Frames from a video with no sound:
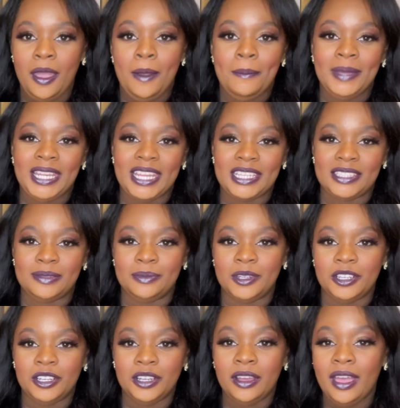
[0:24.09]

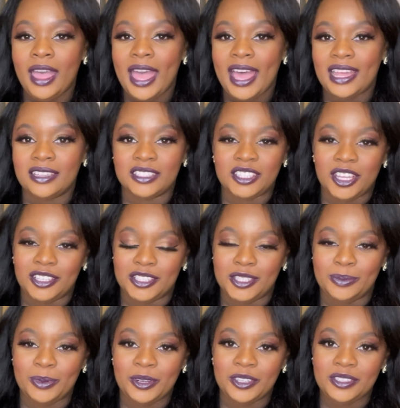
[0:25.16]
melasma and
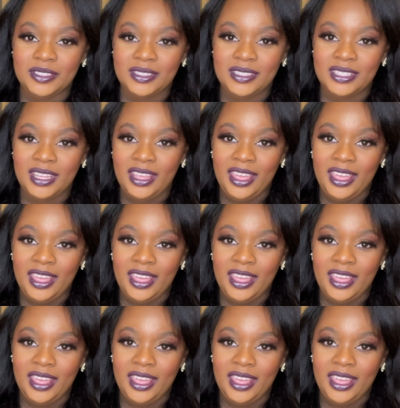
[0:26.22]
sunspots.